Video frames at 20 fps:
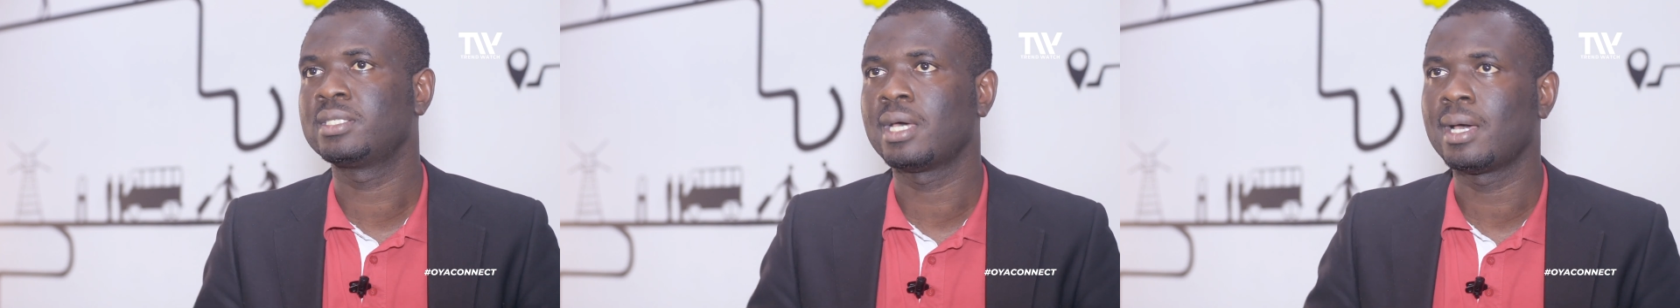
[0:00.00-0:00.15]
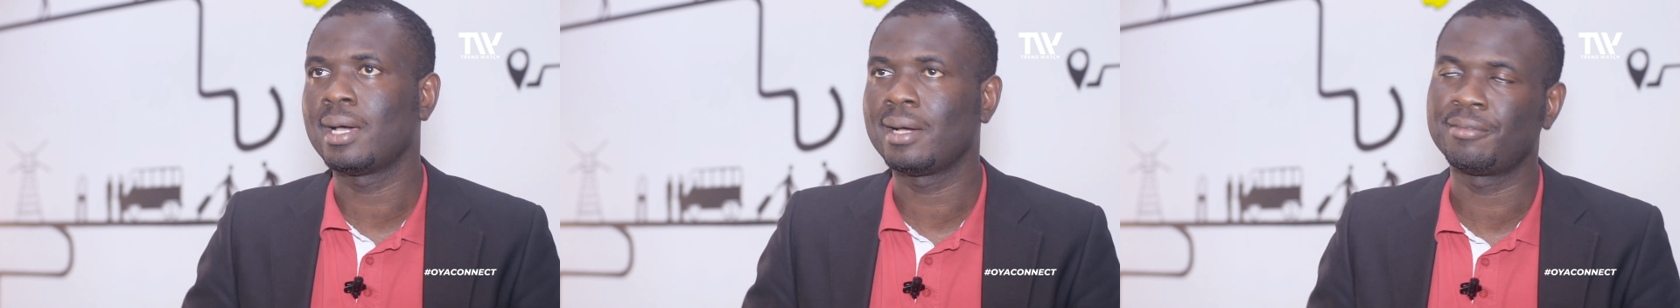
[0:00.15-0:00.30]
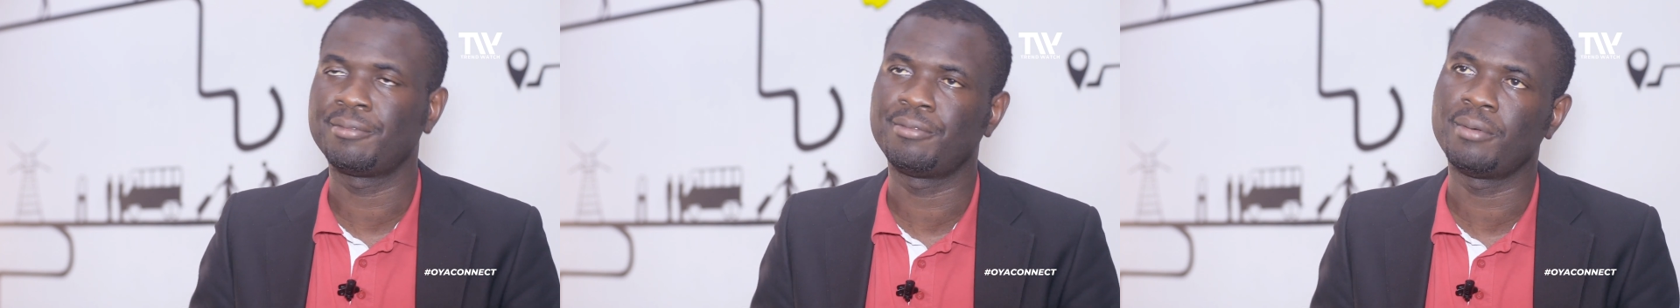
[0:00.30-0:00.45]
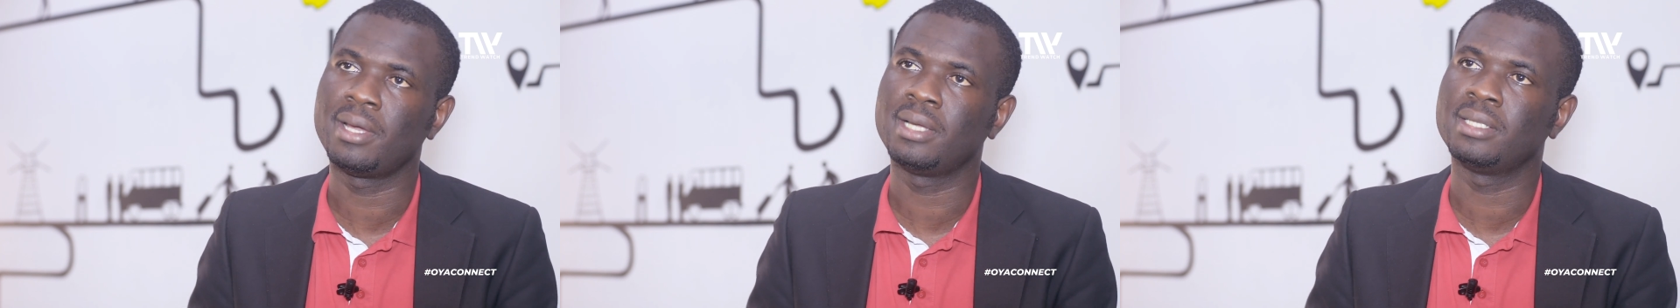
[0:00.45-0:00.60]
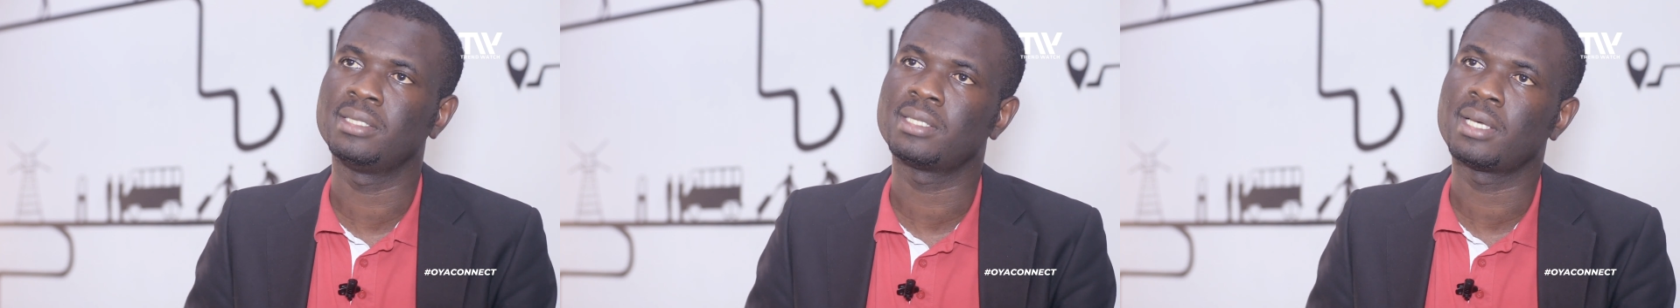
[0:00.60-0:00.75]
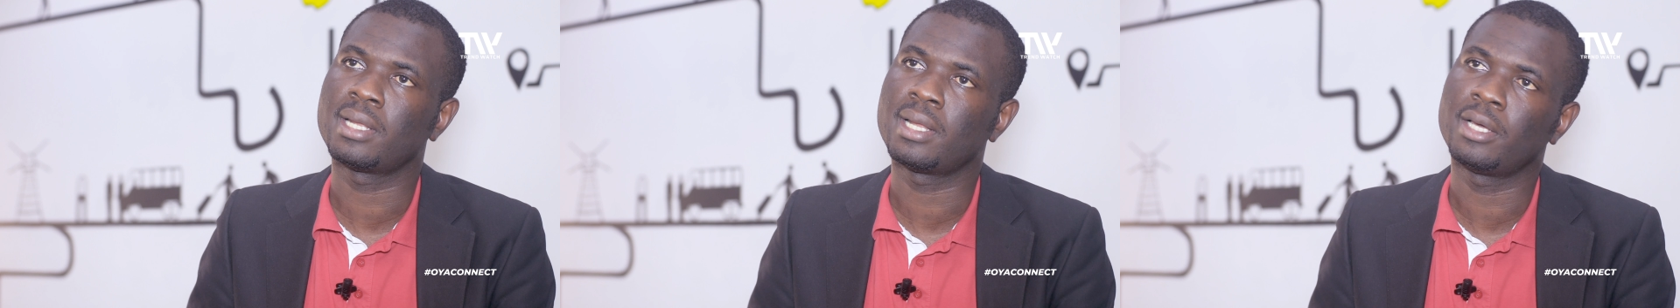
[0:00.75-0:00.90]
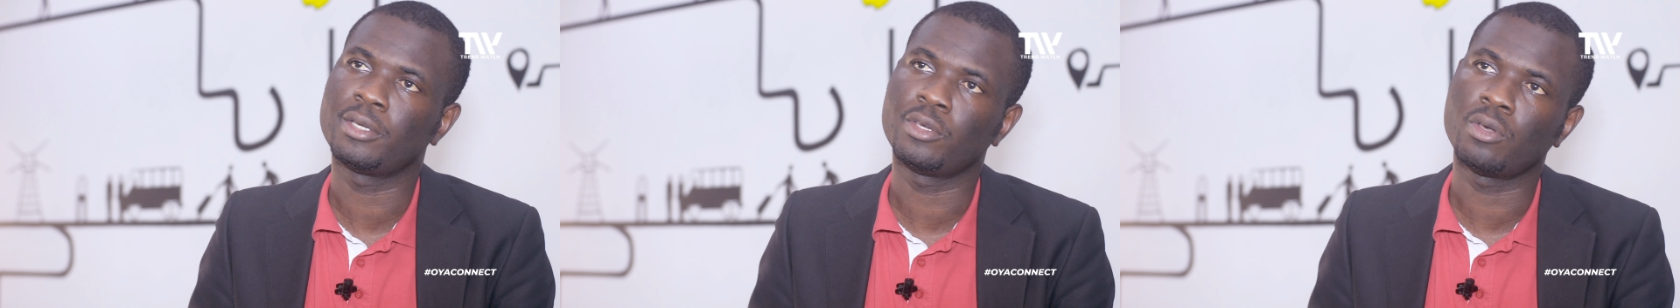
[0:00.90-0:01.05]
our friends,
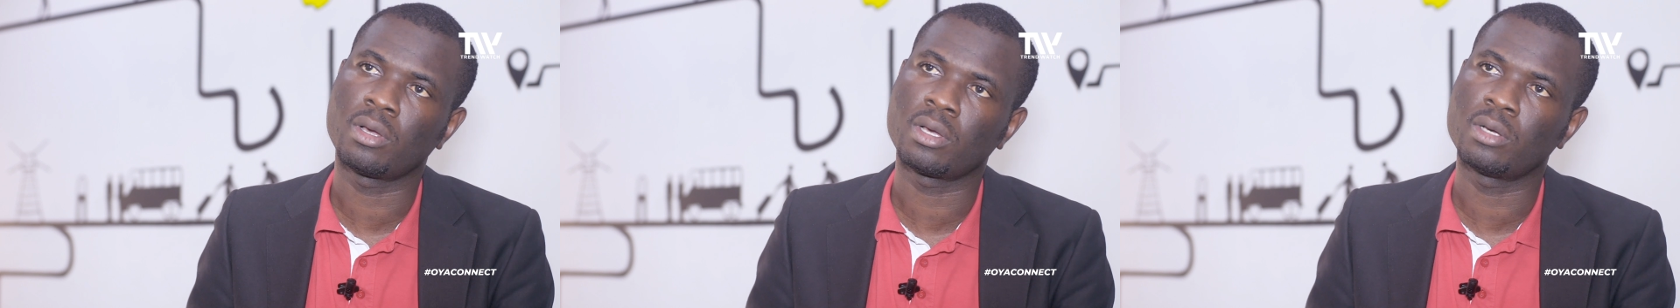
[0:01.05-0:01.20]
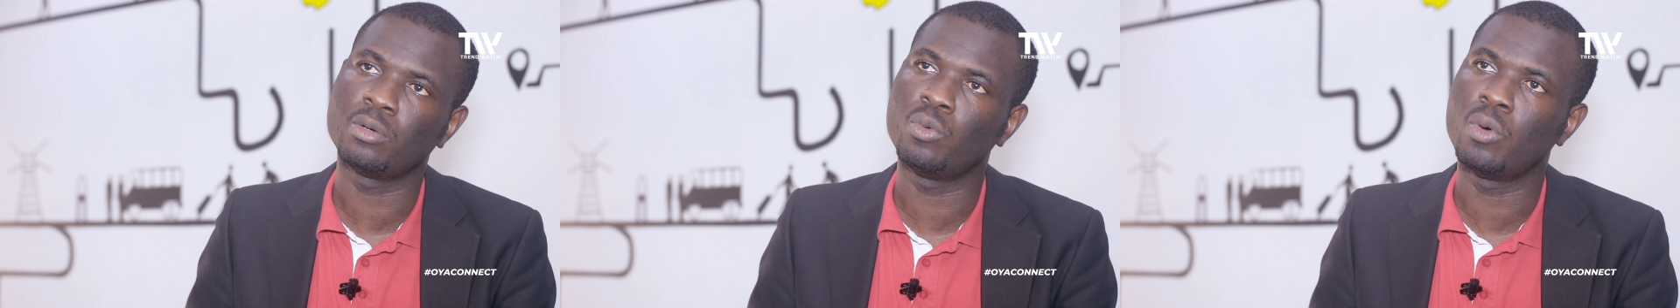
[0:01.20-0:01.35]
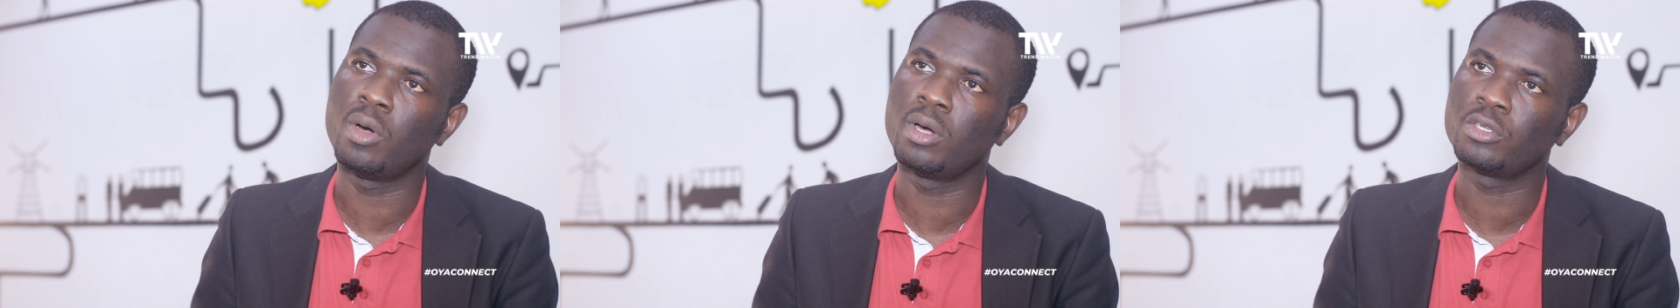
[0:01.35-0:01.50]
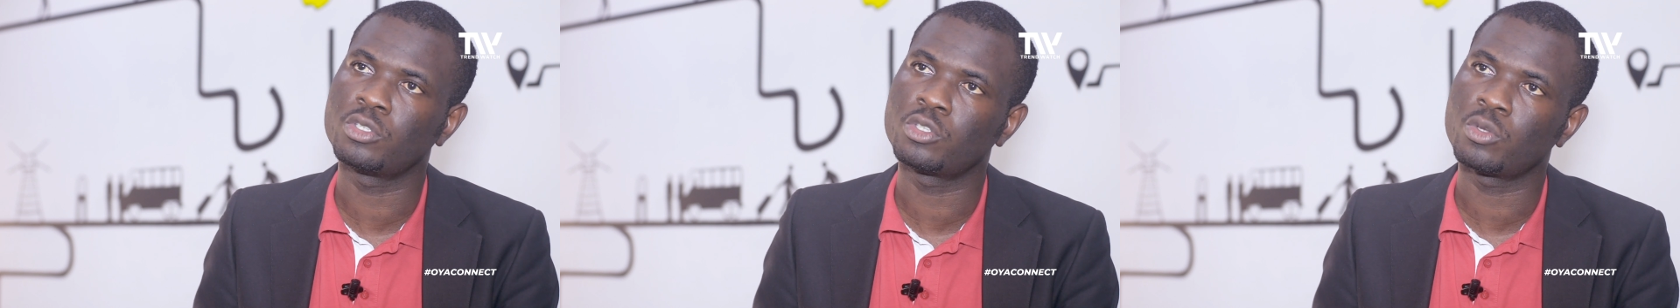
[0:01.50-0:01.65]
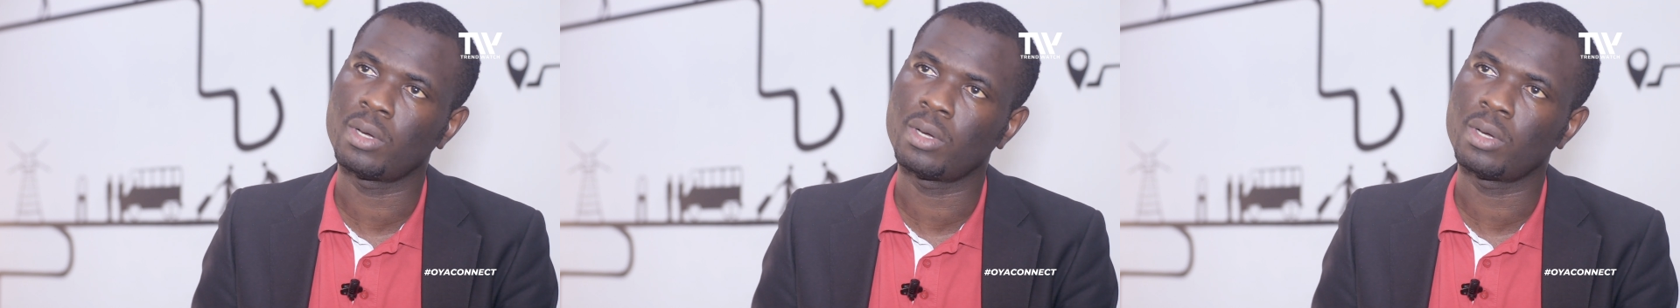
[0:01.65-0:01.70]
at our younger ones